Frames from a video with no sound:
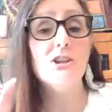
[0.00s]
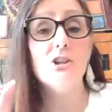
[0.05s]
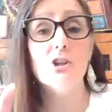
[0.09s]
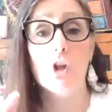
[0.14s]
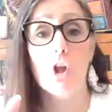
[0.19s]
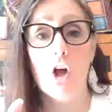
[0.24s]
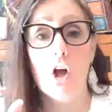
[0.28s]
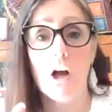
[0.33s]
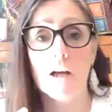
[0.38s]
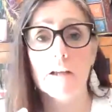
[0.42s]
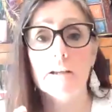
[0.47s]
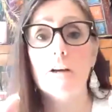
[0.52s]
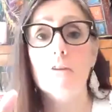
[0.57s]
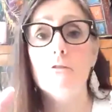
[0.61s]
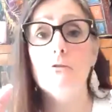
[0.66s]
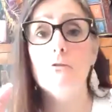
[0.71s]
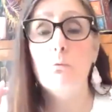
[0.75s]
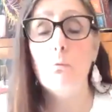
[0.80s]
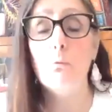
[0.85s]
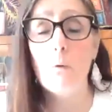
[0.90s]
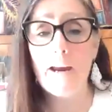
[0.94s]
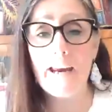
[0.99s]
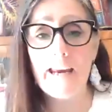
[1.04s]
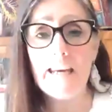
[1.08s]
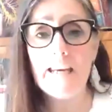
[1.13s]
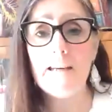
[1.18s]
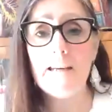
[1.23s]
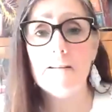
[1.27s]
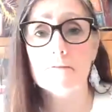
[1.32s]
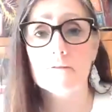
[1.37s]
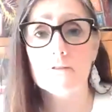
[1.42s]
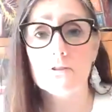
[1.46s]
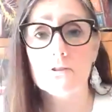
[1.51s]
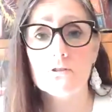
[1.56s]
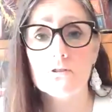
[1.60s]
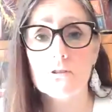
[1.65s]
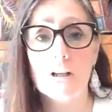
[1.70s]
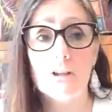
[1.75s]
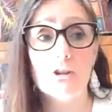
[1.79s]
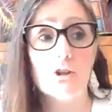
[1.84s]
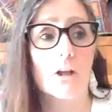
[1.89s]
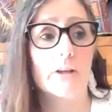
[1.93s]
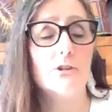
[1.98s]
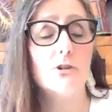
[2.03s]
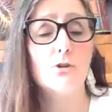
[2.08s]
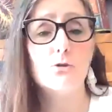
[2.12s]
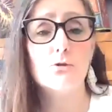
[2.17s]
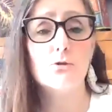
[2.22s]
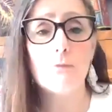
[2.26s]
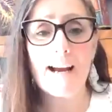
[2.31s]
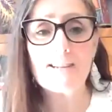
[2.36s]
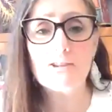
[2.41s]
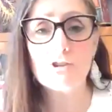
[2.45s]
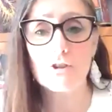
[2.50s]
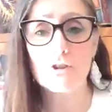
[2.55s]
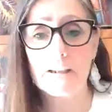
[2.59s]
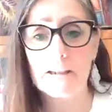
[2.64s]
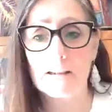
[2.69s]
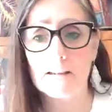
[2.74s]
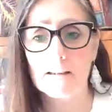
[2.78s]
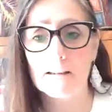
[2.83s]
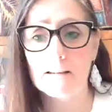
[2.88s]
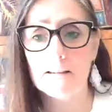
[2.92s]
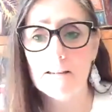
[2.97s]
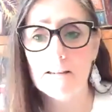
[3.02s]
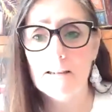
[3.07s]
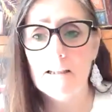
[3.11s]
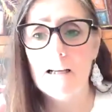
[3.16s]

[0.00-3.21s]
lot of waves, a lot of crashing,